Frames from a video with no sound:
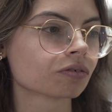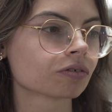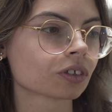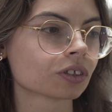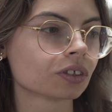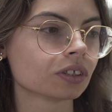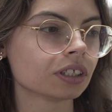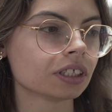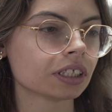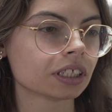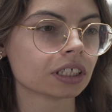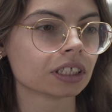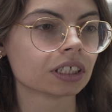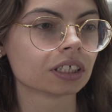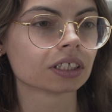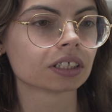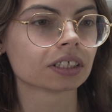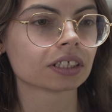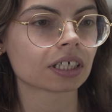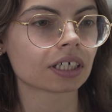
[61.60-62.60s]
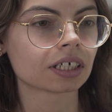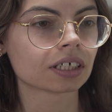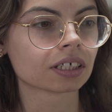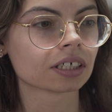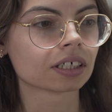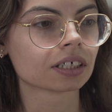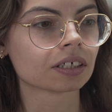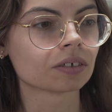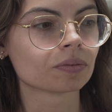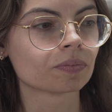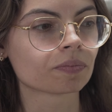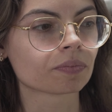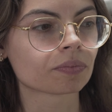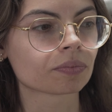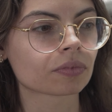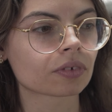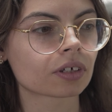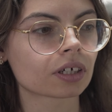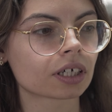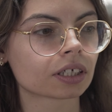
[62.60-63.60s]
volunteered
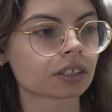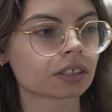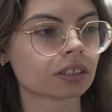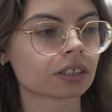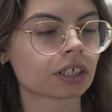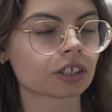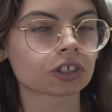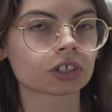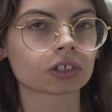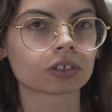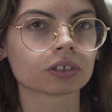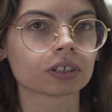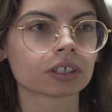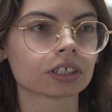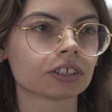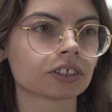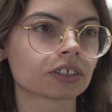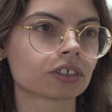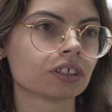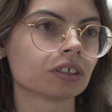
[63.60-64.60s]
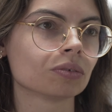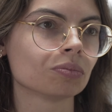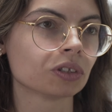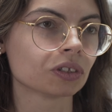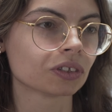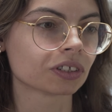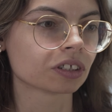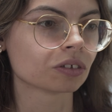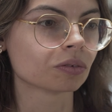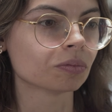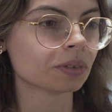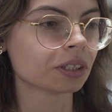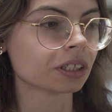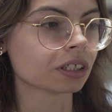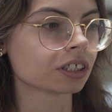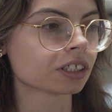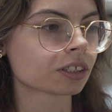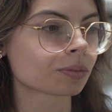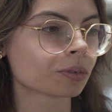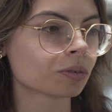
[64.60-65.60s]
at the National History Museum
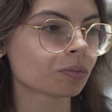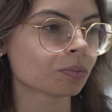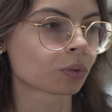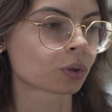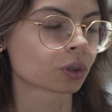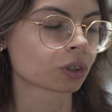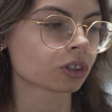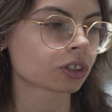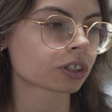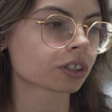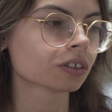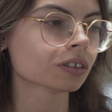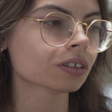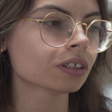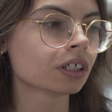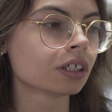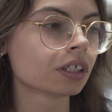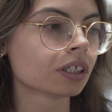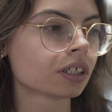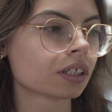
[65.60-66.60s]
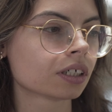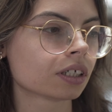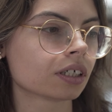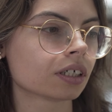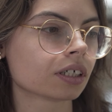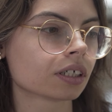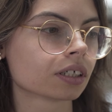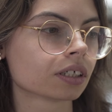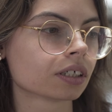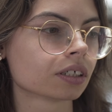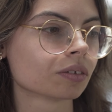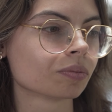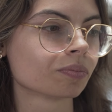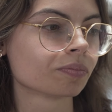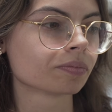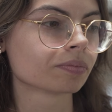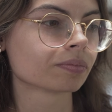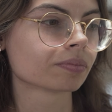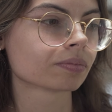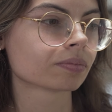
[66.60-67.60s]
in Lisbon, Portugal,
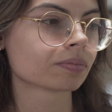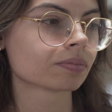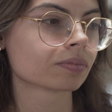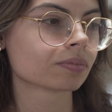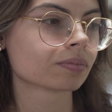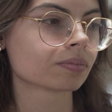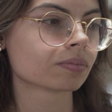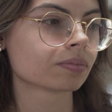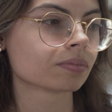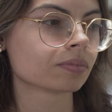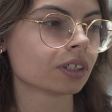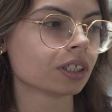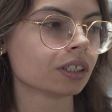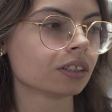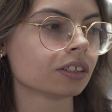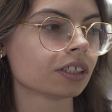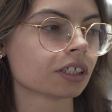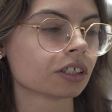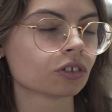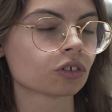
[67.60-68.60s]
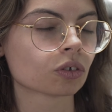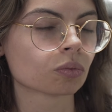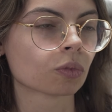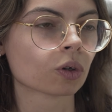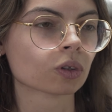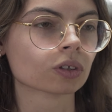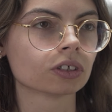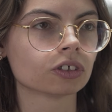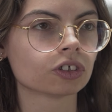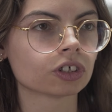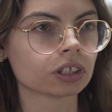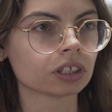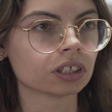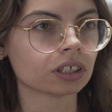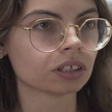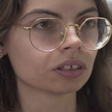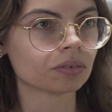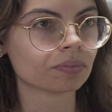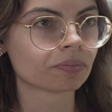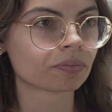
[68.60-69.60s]
in the
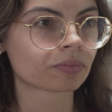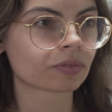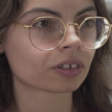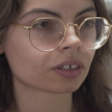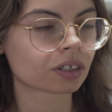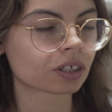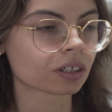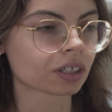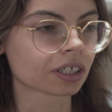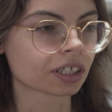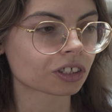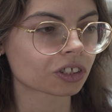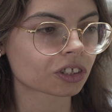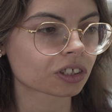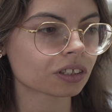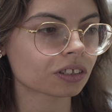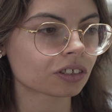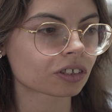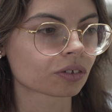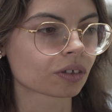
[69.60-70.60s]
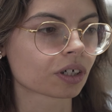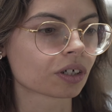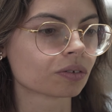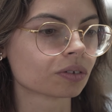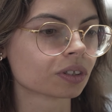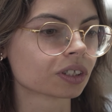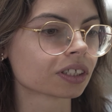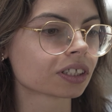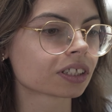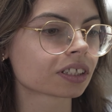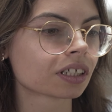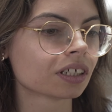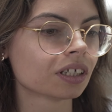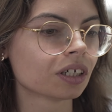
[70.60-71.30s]
entomology collection. So I was